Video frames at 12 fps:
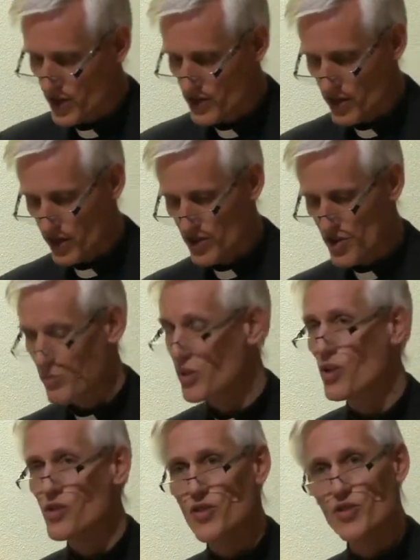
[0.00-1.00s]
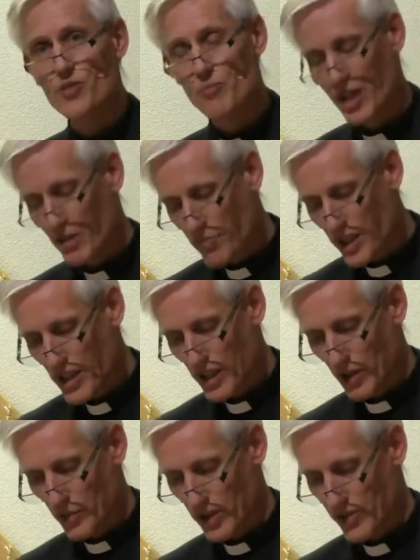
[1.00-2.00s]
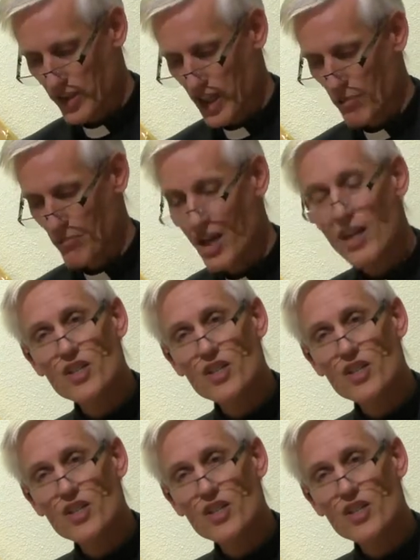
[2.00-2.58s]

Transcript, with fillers: into his apostles by being with them,